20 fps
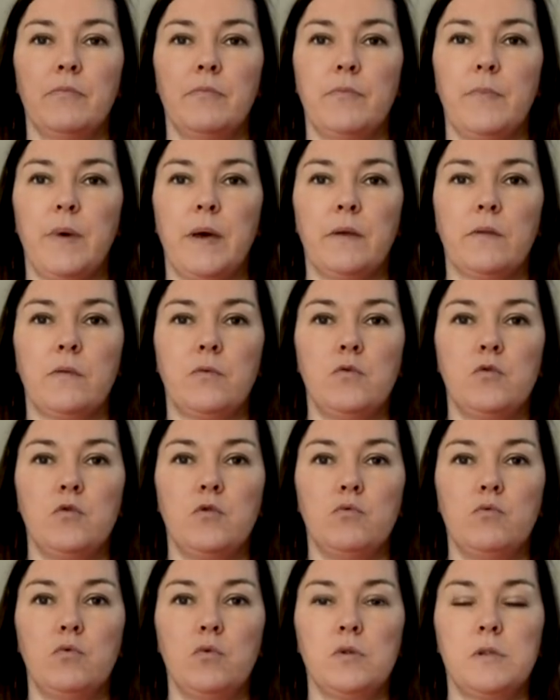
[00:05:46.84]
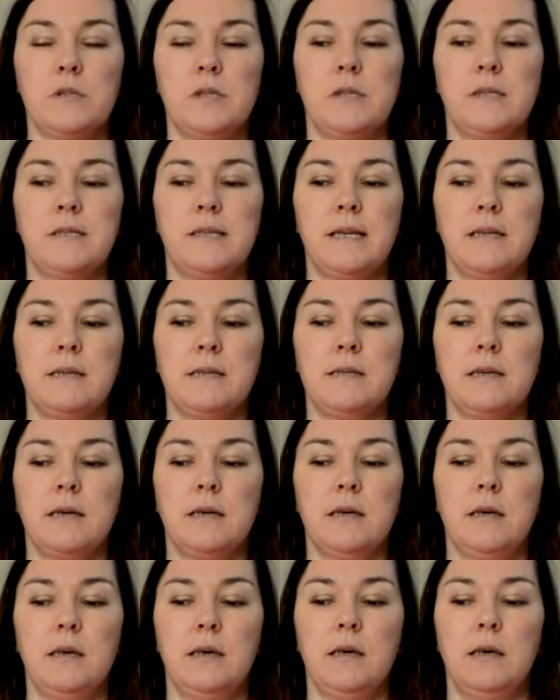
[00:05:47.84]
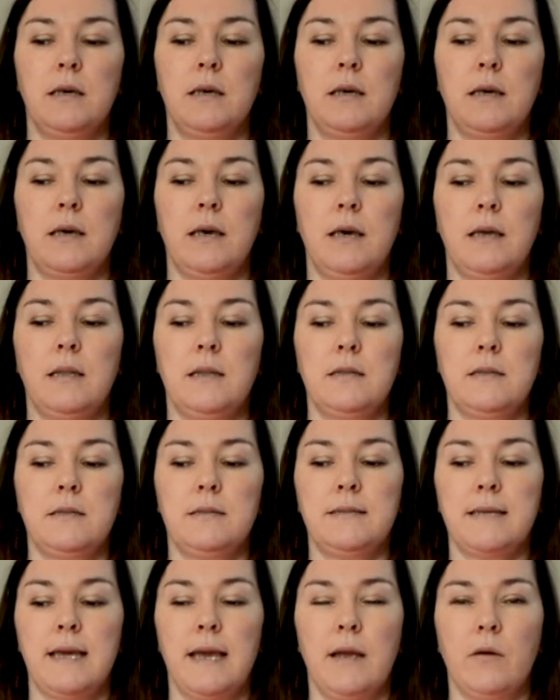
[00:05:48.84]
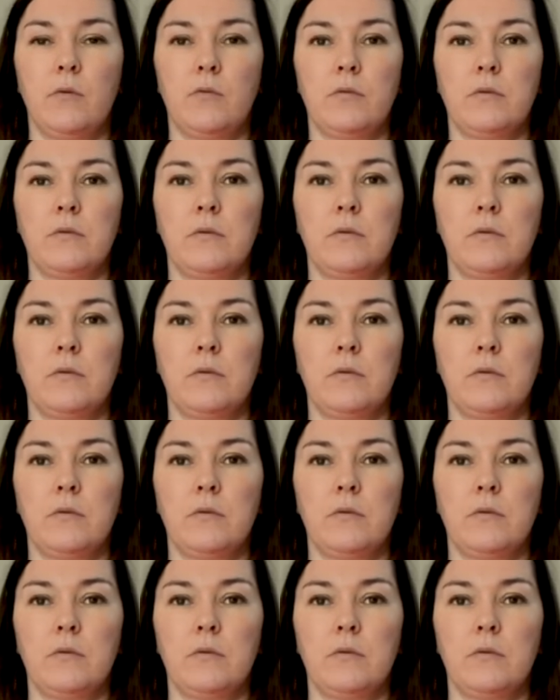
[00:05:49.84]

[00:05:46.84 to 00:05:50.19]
Back through towards the center and down.